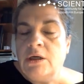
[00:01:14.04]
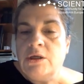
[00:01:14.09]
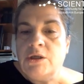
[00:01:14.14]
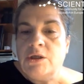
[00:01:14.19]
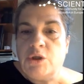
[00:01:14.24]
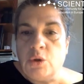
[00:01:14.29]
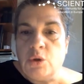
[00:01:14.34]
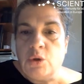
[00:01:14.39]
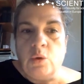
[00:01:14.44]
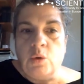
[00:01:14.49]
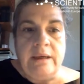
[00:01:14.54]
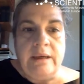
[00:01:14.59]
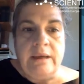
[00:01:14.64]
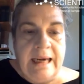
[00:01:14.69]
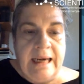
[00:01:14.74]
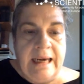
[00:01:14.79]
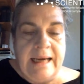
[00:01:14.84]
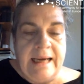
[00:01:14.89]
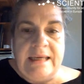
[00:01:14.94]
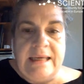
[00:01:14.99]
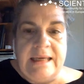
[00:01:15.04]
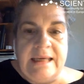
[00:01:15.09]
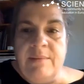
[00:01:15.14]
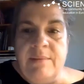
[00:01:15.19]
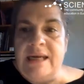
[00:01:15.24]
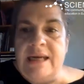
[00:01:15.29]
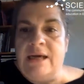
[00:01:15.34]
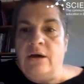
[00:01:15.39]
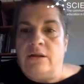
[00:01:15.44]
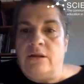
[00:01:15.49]
So like in
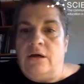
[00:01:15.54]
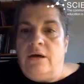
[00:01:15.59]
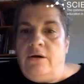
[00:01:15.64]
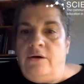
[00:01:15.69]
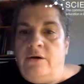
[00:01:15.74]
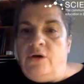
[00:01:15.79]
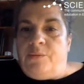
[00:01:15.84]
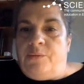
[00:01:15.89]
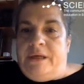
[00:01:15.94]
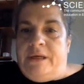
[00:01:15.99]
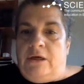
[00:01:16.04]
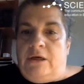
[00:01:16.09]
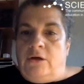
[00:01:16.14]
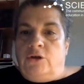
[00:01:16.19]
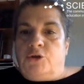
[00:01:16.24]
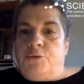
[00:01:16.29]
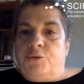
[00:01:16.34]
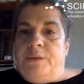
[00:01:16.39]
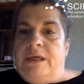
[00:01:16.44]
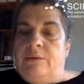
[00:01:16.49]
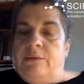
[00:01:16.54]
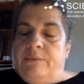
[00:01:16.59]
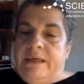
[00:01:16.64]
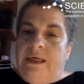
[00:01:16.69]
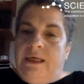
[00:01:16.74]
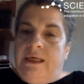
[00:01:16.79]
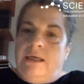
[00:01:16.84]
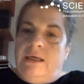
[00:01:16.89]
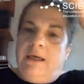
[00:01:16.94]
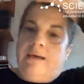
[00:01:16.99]
many other European countries,
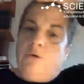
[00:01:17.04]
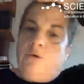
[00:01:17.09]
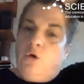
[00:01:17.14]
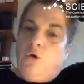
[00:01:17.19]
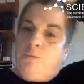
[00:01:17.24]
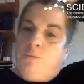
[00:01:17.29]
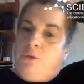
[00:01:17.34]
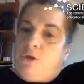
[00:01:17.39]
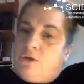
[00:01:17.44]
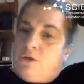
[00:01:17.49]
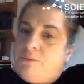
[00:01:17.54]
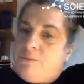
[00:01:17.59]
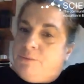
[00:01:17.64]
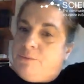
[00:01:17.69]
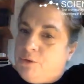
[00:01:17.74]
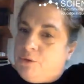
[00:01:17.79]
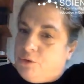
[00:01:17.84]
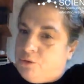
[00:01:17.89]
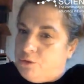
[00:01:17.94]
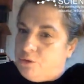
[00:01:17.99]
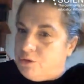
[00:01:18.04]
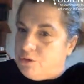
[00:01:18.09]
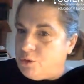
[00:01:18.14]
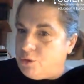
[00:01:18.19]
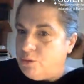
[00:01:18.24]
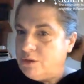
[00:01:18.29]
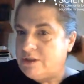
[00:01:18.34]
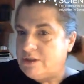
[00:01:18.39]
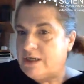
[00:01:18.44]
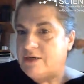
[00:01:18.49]
we hope to contribute
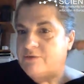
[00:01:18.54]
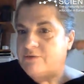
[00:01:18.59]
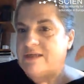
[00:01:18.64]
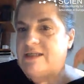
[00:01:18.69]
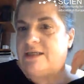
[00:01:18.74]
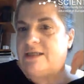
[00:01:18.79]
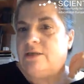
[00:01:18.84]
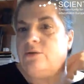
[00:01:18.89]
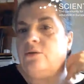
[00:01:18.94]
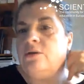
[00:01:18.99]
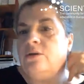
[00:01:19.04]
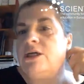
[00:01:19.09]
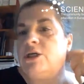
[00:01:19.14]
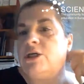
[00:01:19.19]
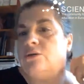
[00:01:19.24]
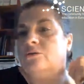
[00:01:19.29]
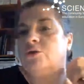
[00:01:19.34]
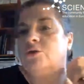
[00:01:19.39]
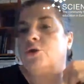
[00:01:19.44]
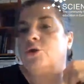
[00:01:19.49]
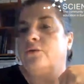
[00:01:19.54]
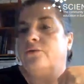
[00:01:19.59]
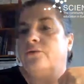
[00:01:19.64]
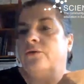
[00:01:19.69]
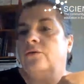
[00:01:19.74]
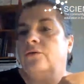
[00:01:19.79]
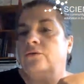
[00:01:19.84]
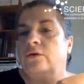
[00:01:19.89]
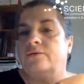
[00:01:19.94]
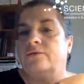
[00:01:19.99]
towards addressing the national
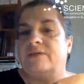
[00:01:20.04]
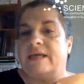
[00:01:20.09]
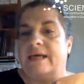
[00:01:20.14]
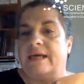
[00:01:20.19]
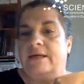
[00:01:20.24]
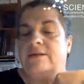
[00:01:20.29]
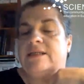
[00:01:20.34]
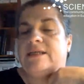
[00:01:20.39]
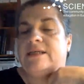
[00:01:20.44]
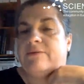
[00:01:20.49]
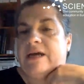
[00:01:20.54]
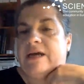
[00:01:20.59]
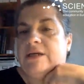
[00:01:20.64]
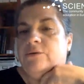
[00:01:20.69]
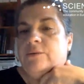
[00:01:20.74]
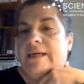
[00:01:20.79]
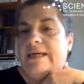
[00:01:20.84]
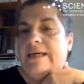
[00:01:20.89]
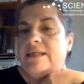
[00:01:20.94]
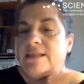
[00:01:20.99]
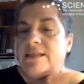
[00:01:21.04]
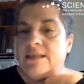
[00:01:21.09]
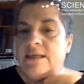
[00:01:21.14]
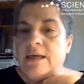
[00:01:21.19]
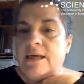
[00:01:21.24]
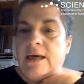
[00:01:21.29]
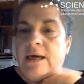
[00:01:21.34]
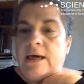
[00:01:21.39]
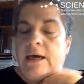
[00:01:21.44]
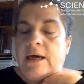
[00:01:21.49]
shortfall of science graduates.
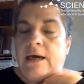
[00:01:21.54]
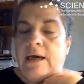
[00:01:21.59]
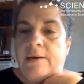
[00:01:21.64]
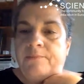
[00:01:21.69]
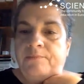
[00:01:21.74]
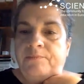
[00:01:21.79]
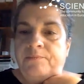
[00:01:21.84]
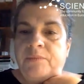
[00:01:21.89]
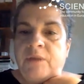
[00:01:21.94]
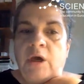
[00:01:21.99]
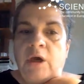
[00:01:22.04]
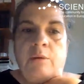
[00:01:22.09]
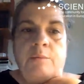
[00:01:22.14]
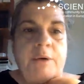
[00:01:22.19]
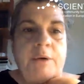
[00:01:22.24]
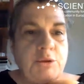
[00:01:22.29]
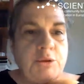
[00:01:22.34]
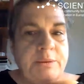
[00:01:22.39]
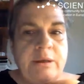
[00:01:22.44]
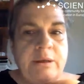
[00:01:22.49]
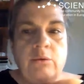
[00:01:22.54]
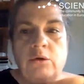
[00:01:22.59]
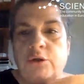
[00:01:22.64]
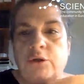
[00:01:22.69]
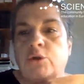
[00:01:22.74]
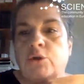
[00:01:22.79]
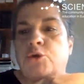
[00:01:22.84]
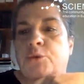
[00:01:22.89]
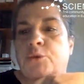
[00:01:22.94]
But we also